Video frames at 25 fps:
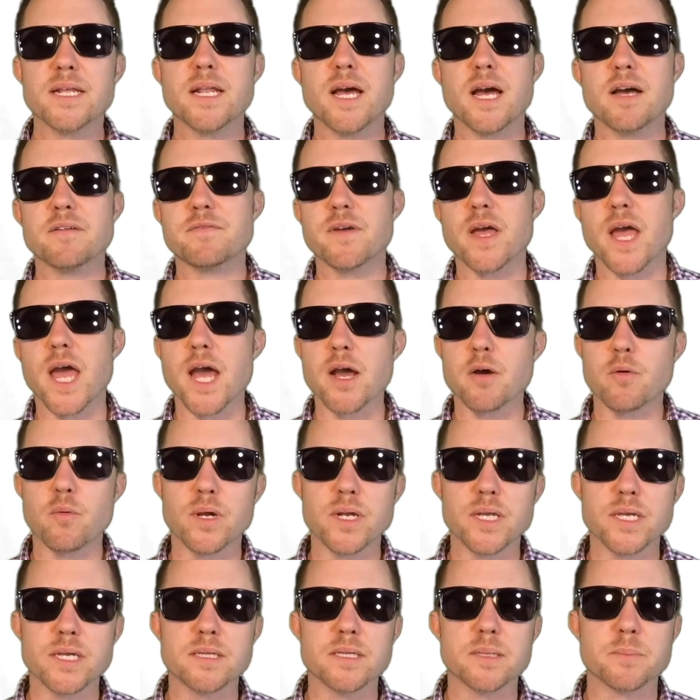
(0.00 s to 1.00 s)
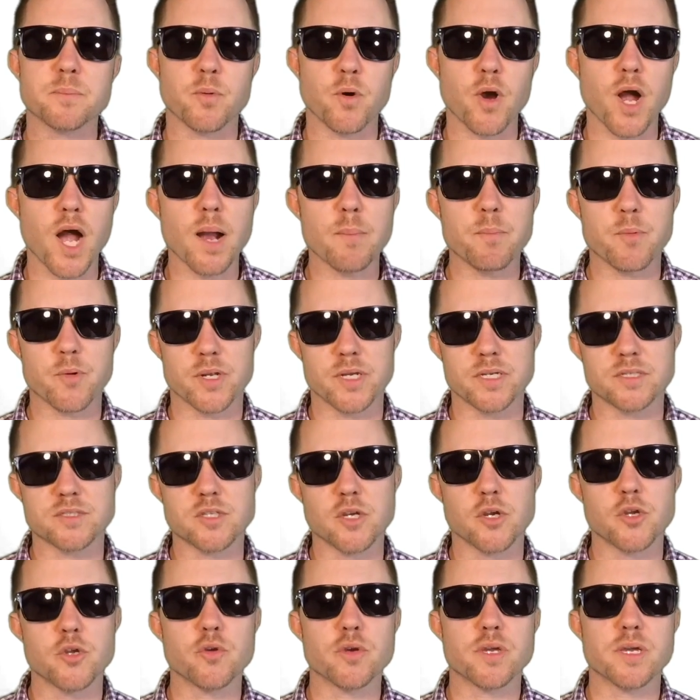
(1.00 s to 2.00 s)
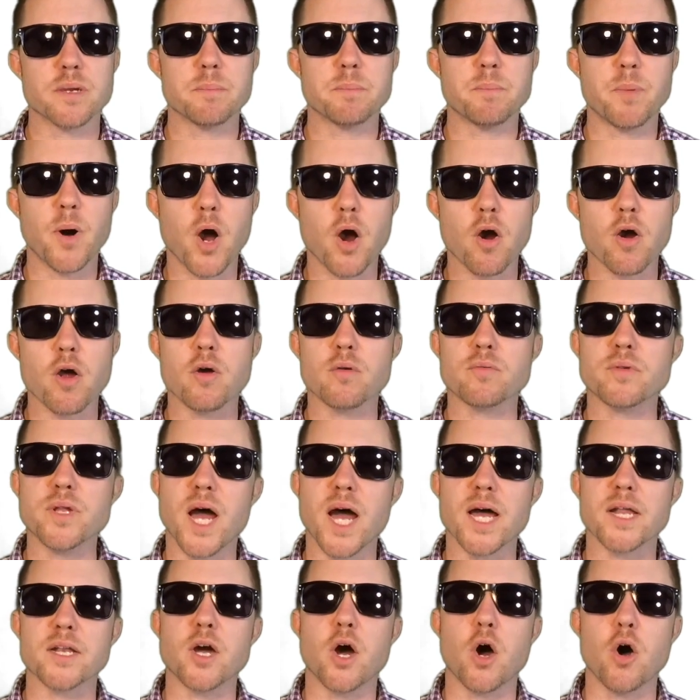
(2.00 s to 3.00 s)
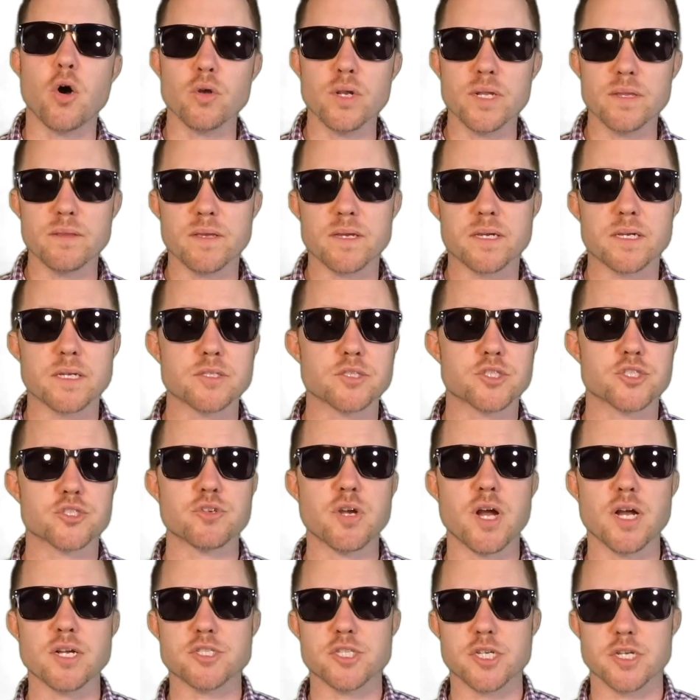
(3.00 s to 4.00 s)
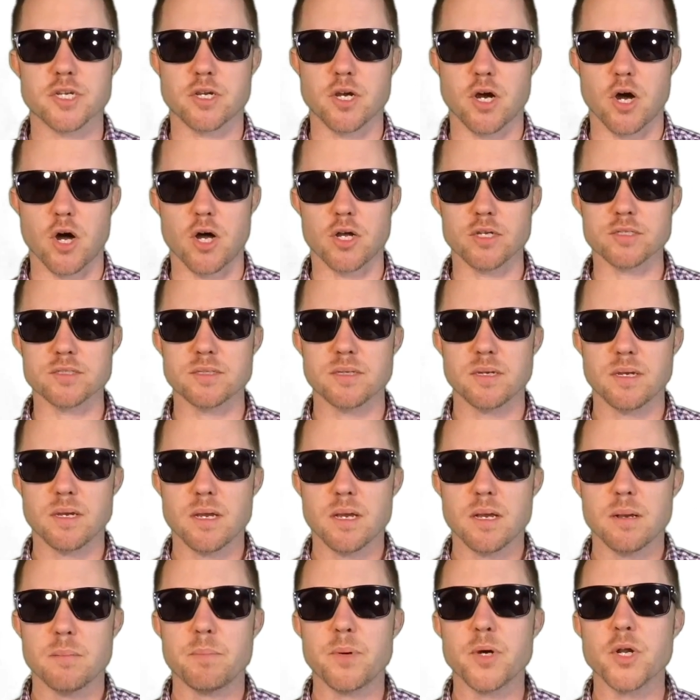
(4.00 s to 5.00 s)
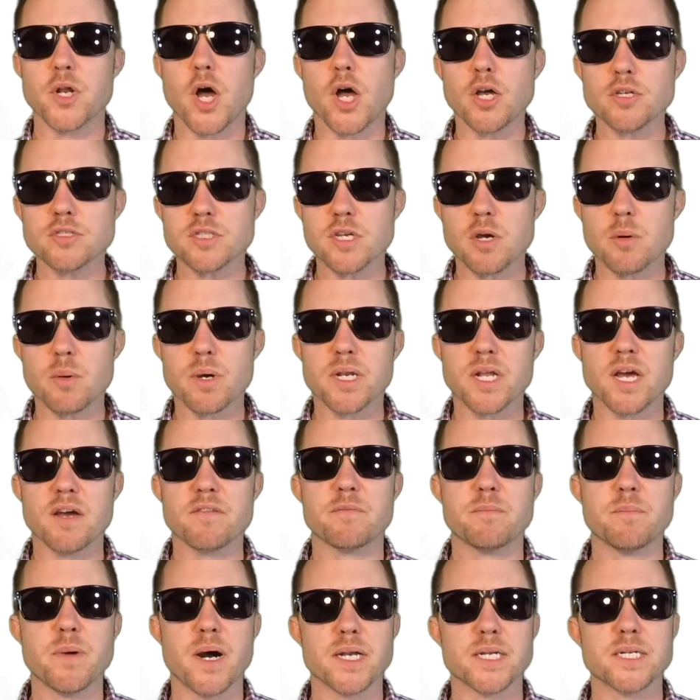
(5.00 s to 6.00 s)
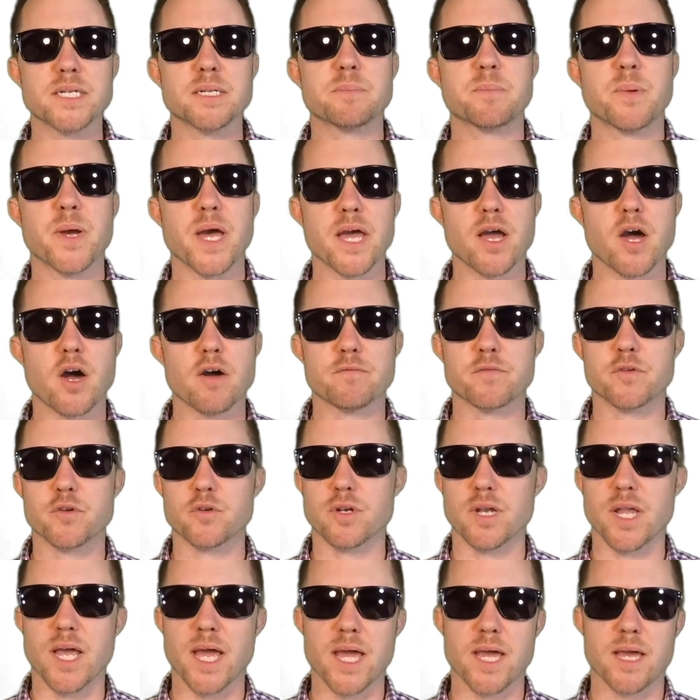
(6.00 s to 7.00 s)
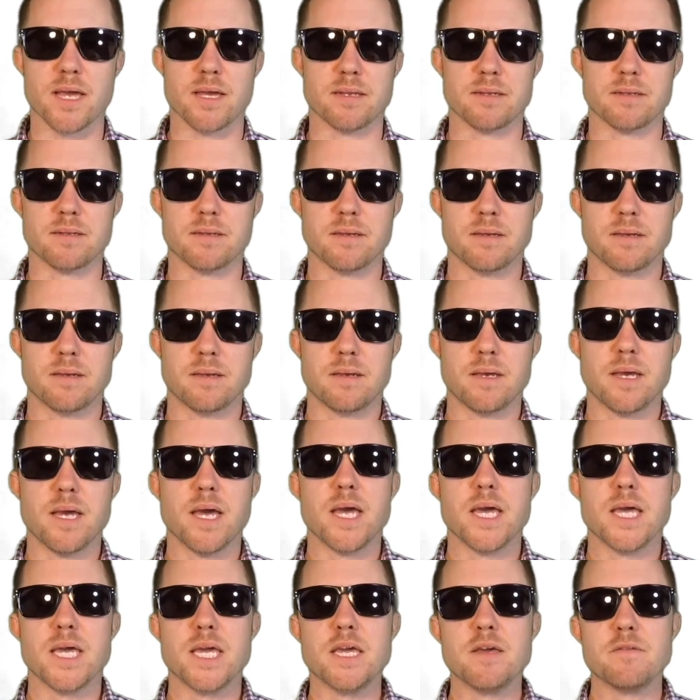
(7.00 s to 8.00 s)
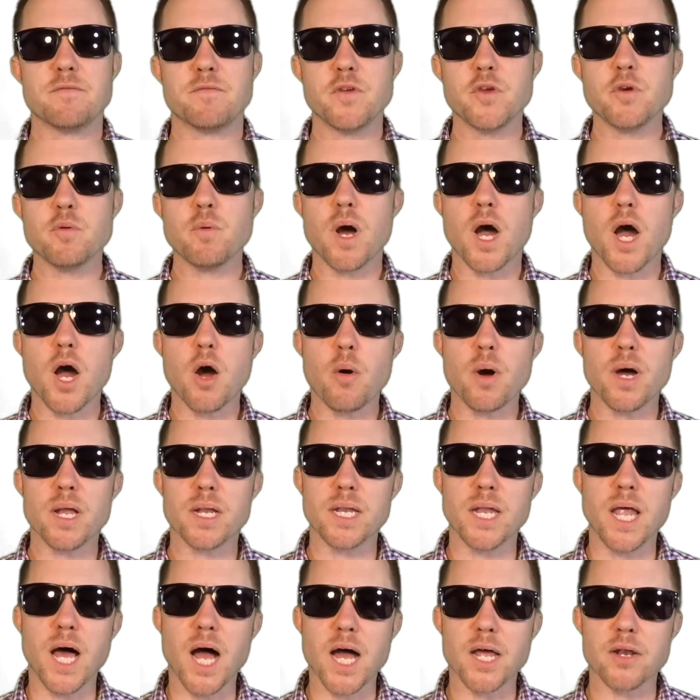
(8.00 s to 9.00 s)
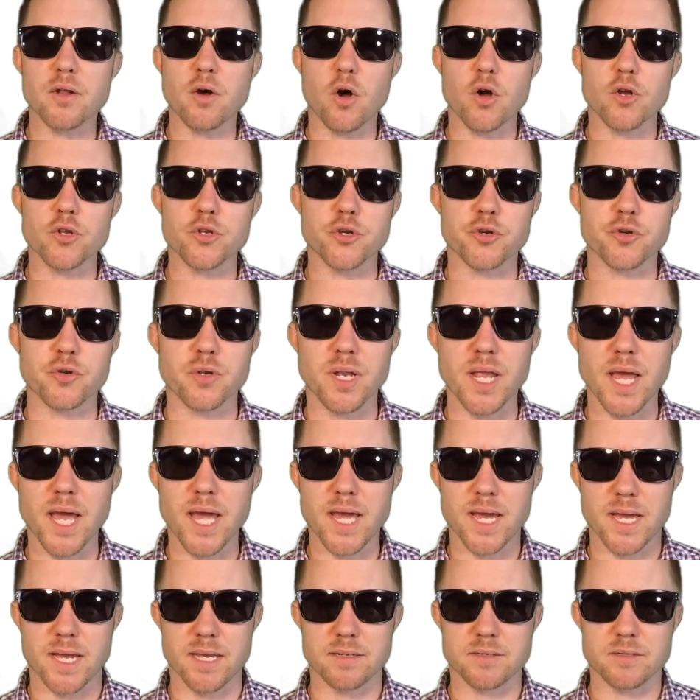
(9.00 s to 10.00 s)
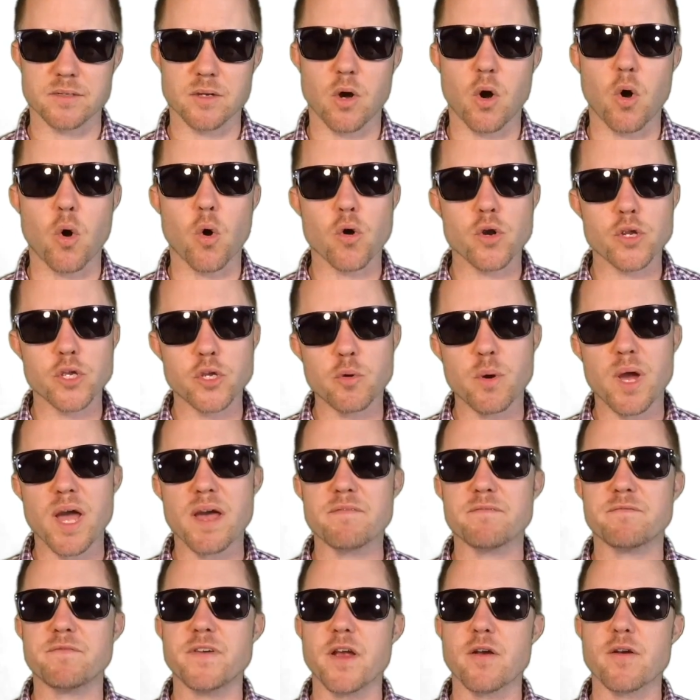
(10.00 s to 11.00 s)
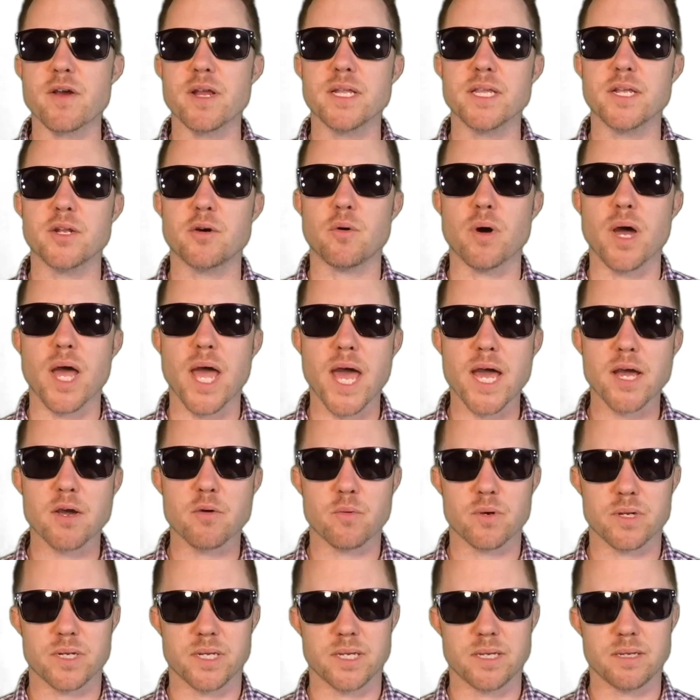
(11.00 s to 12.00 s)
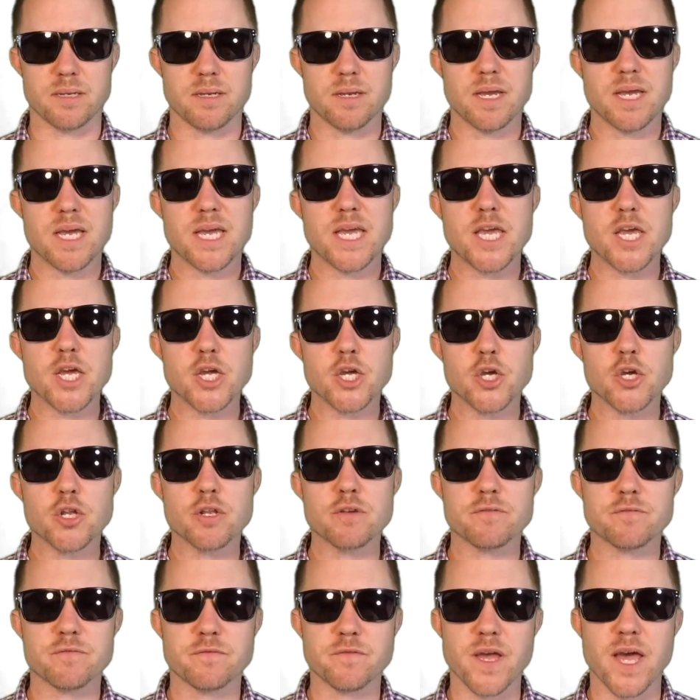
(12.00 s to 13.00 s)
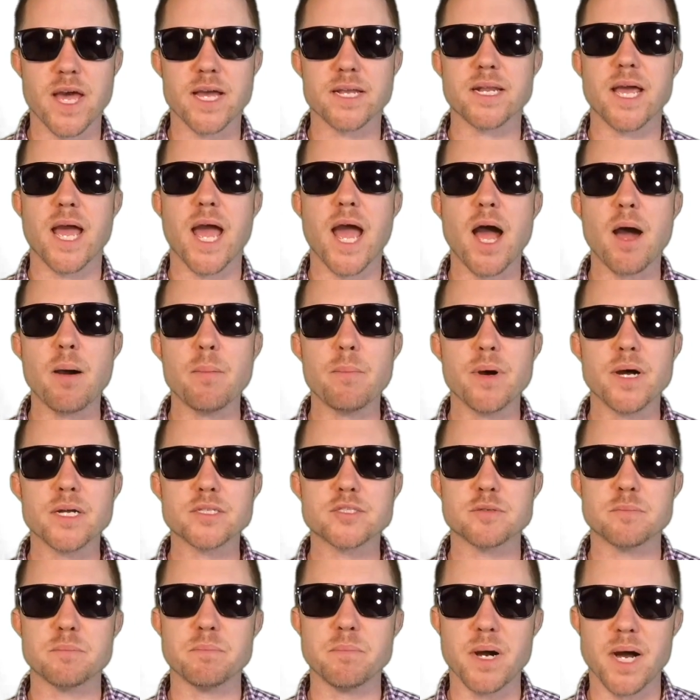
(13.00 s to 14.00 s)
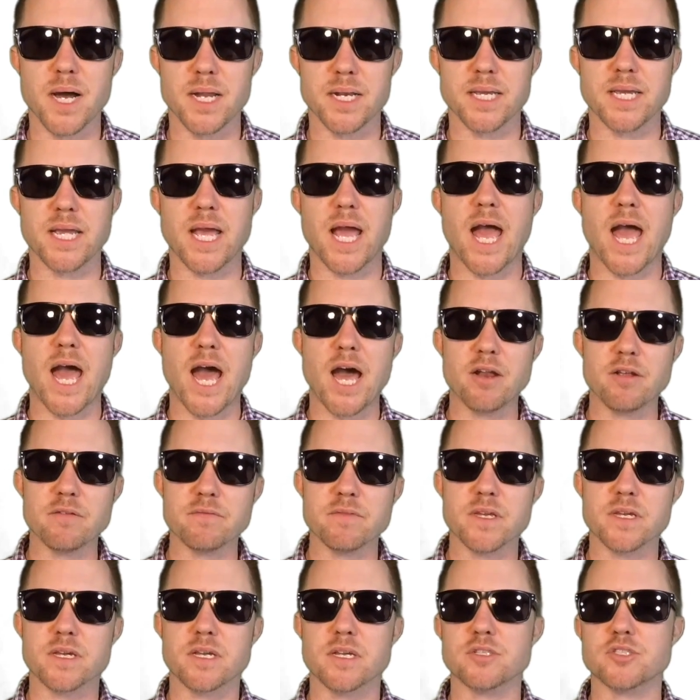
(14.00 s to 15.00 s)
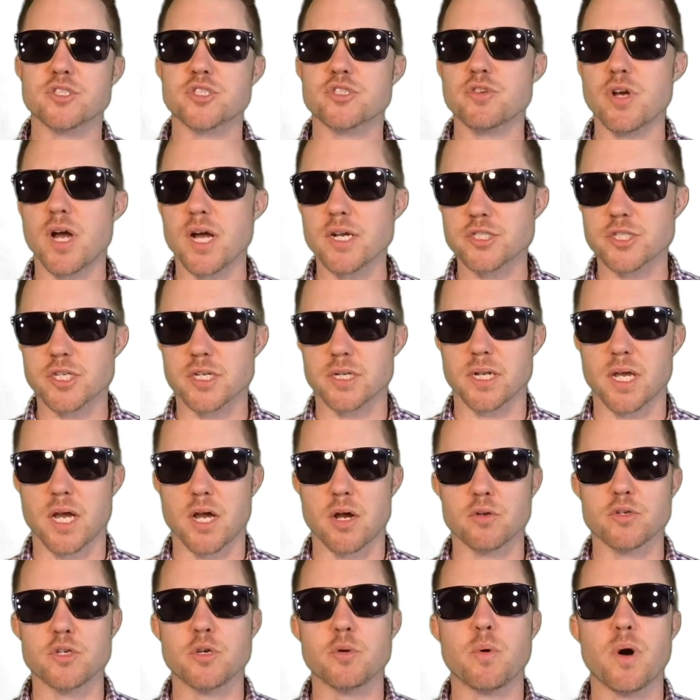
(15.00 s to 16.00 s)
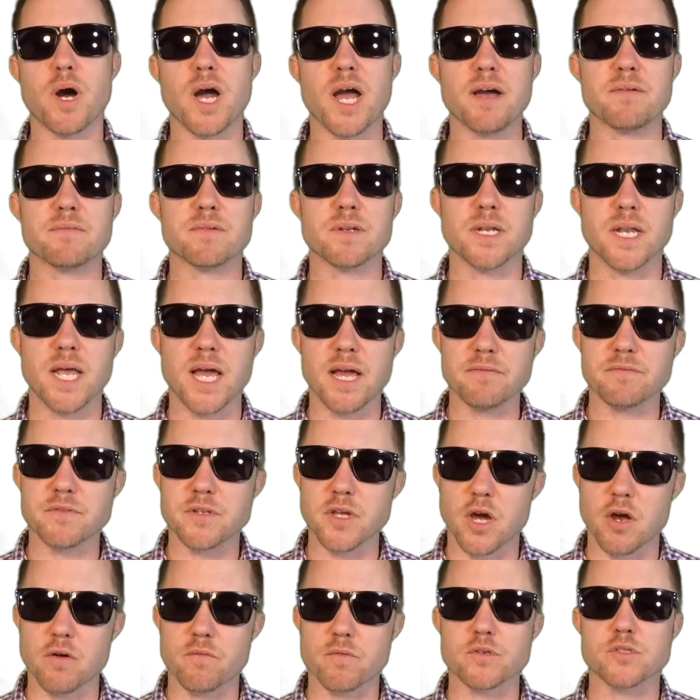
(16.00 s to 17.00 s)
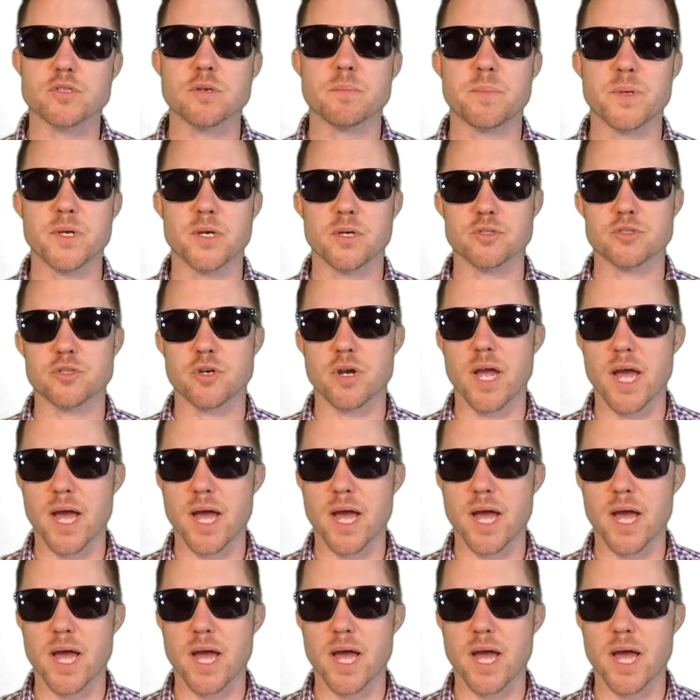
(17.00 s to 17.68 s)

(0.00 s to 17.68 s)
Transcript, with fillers: enough equity in the property so you can borrow not only the construction cost, but also enough money to pay off your land. If you owe a lot on your land or you have very little equity, it could affect how much money out of the construction loan you will have left over to build your